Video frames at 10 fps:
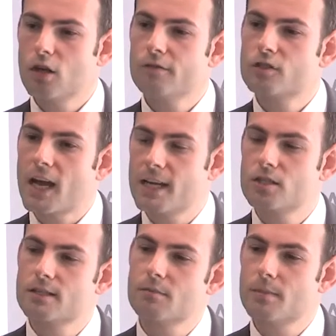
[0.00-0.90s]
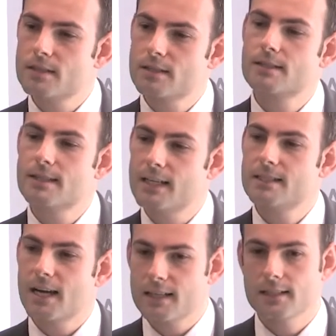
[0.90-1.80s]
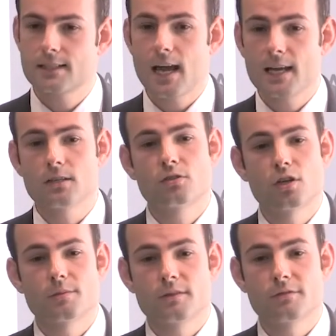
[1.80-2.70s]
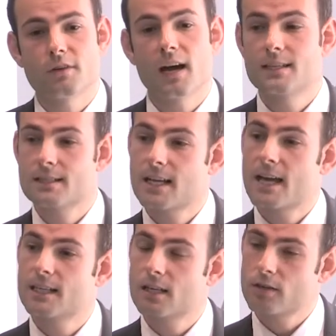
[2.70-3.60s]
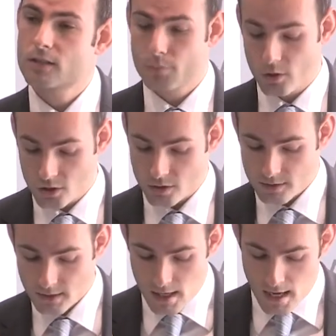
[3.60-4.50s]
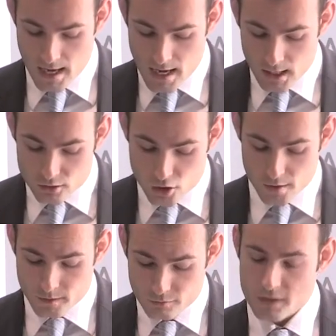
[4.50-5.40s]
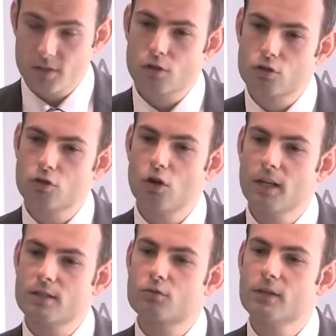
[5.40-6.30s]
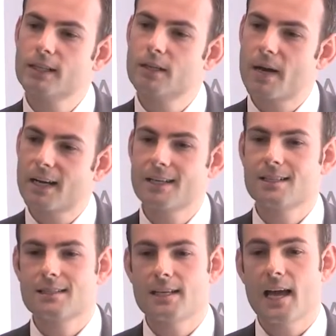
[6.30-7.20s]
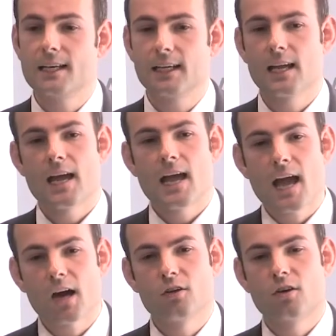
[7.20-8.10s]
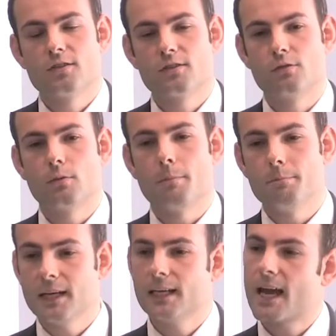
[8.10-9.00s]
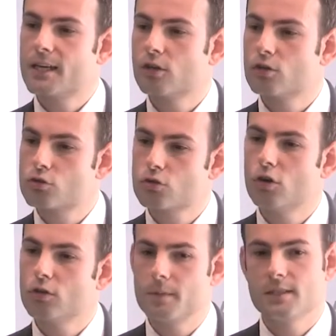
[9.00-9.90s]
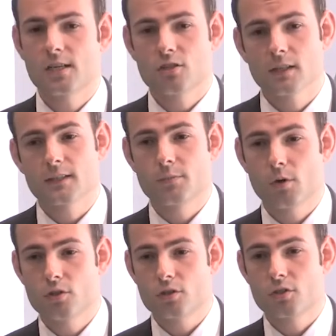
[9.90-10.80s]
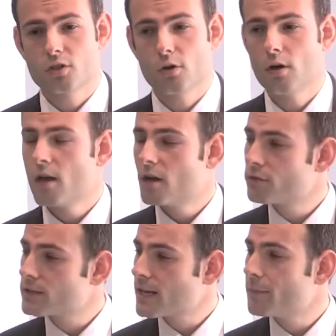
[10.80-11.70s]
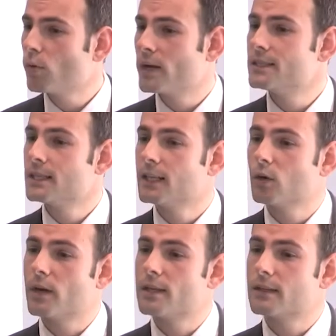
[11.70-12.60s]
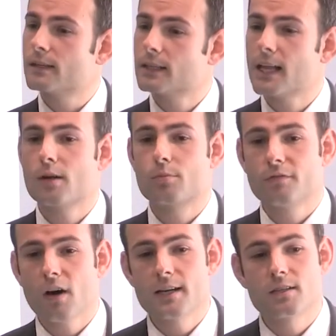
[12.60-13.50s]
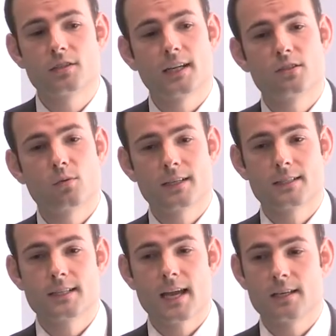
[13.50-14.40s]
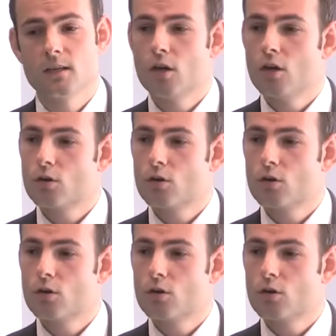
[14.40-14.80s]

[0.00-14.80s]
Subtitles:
a lot of changes that businesses need to understand in terms of understanding their exposures. In terms of risk control, that's really about understanding how you're going to mitigate and control the potential exposures. So, for example, when dealing with cloud providers, you need to understand